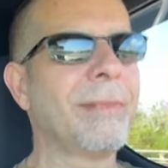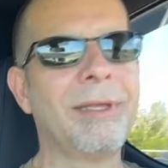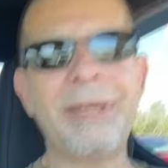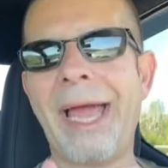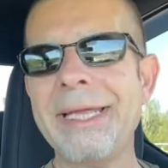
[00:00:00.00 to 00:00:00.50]

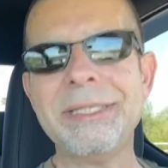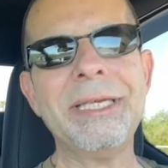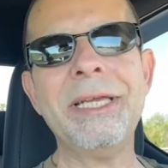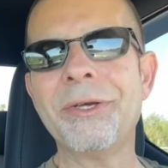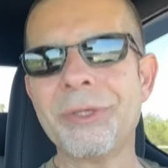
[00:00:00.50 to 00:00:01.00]

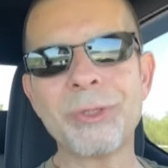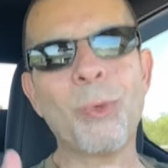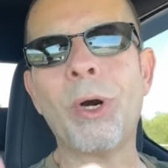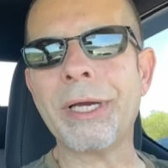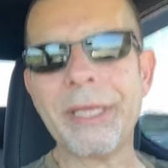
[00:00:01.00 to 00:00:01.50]
nineteen or
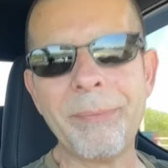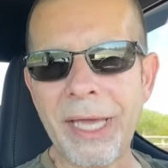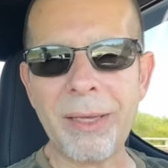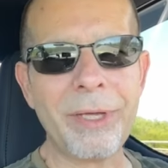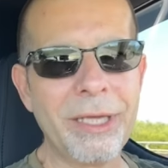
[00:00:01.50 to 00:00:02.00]
twenty
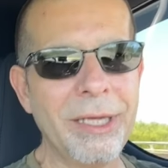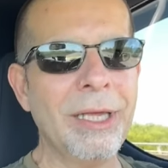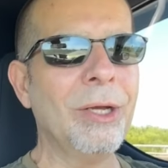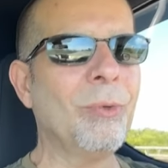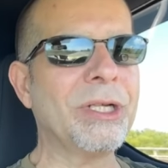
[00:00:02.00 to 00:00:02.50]
maybe,
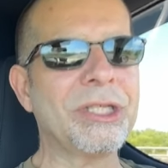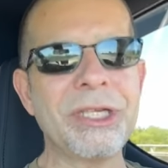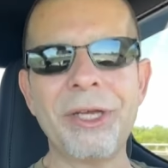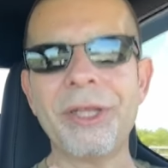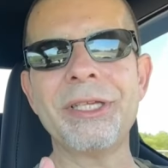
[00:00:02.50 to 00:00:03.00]
which
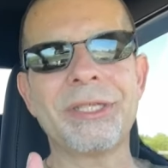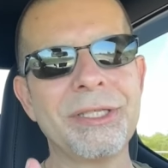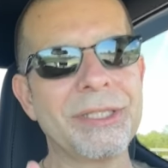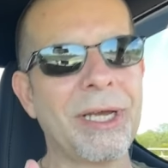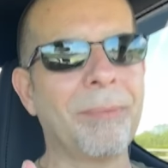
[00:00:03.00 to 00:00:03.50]
still isn't
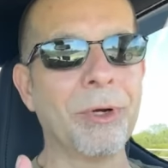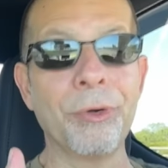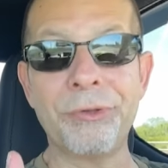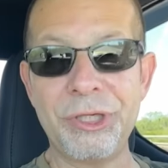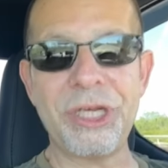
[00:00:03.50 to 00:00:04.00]
some
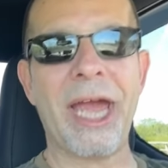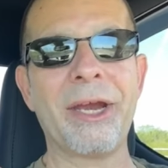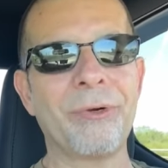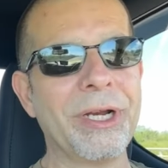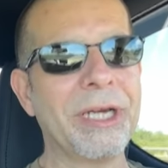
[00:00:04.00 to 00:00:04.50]

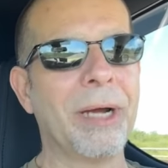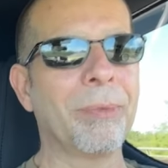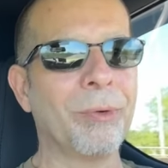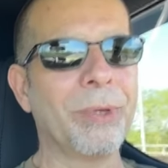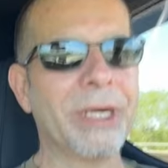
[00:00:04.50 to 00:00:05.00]
earth-shattering
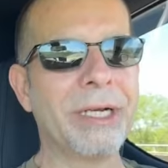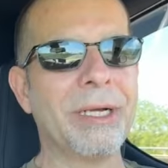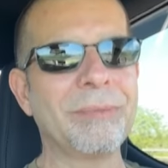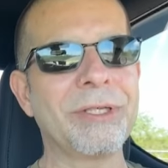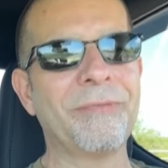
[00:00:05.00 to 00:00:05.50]
number when it
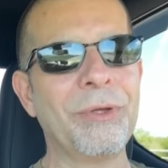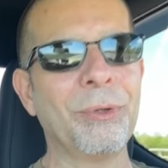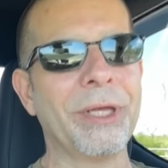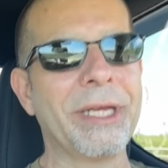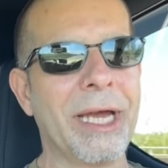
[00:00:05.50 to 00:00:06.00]
comes to
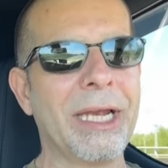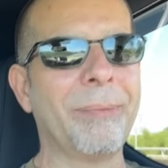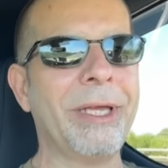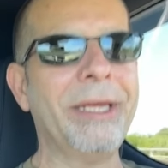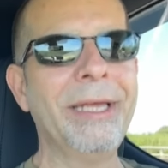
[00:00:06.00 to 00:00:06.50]
fuel
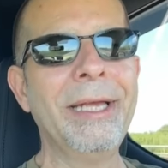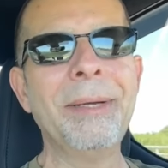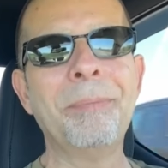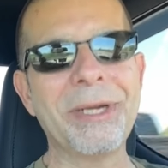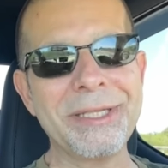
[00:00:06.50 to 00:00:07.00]
economy.
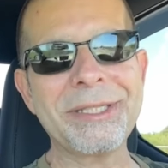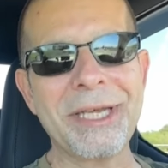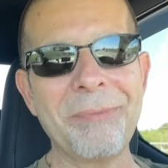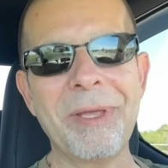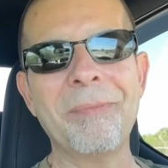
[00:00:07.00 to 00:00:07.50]
But it's
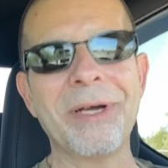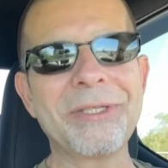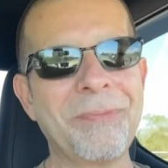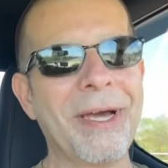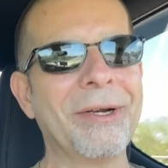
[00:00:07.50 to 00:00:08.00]
going to be
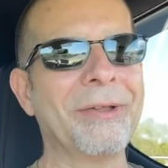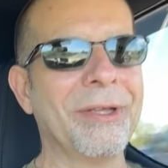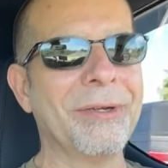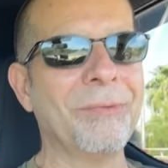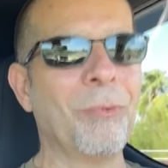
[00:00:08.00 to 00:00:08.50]
much better
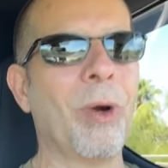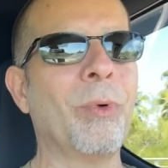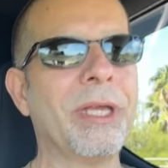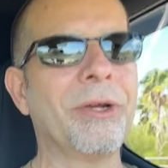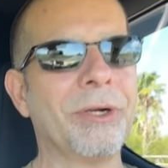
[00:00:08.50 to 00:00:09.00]
than what
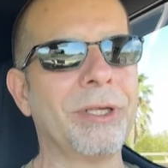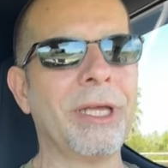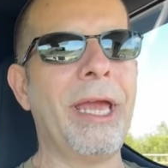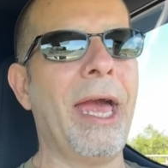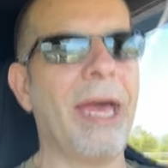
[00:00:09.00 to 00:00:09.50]
we
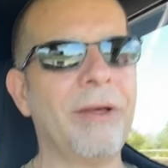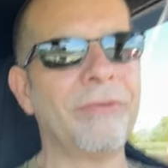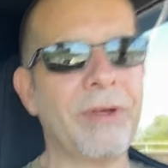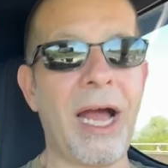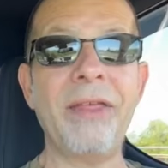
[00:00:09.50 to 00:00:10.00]
currently
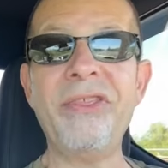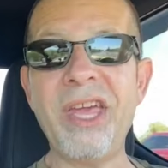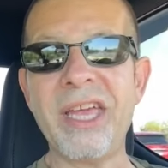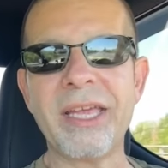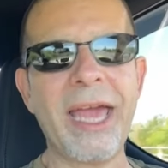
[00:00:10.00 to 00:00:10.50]
have, I
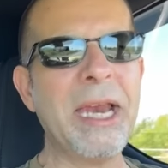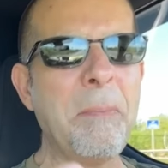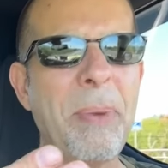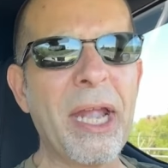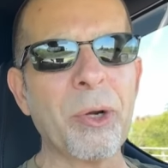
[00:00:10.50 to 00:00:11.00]
think. And
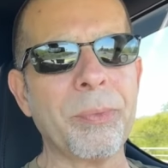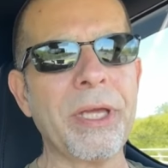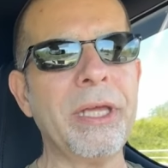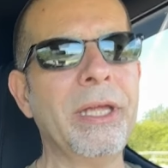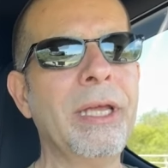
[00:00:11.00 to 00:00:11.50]
it better be,
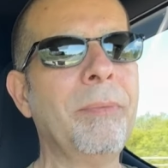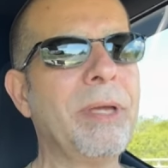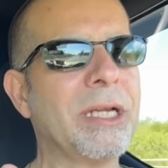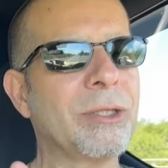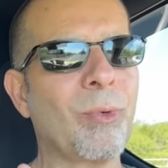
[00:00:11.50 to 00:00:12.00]

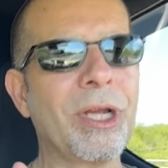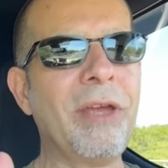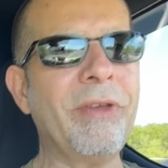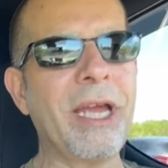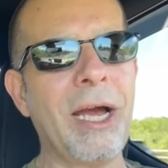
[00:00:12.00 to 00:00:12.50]
because we're
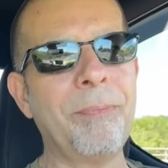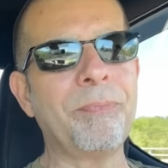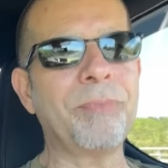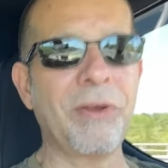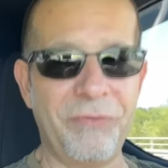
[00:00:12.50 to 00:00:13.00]
giving up
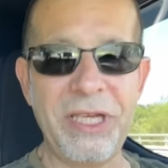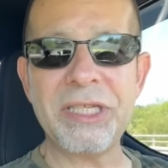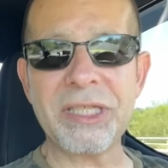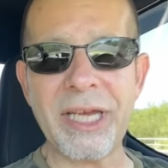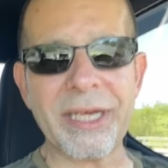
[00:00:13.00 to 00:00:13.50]
the V
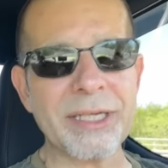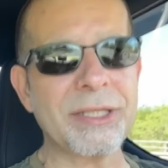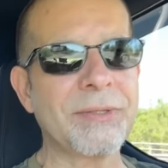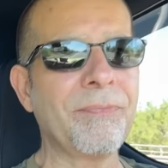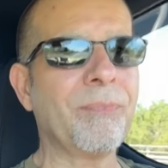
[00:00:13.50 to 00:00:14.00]

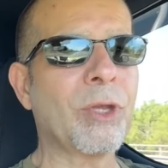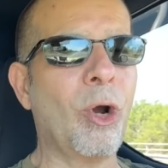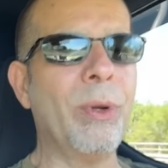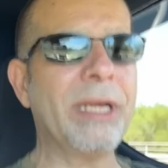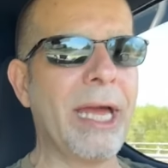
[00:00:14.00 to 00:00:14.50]
six,
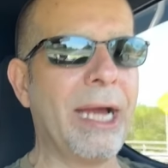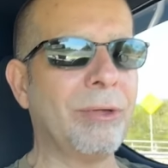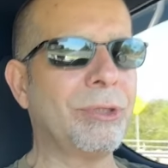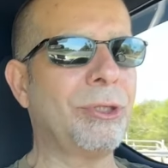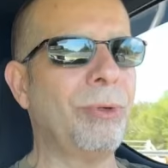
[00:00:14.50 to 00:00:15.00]
going
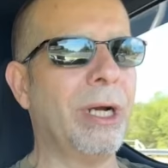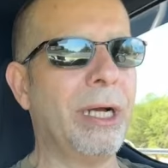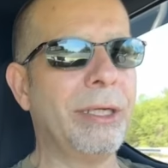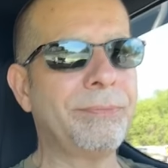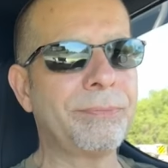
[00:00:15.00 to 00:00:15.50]
down to a,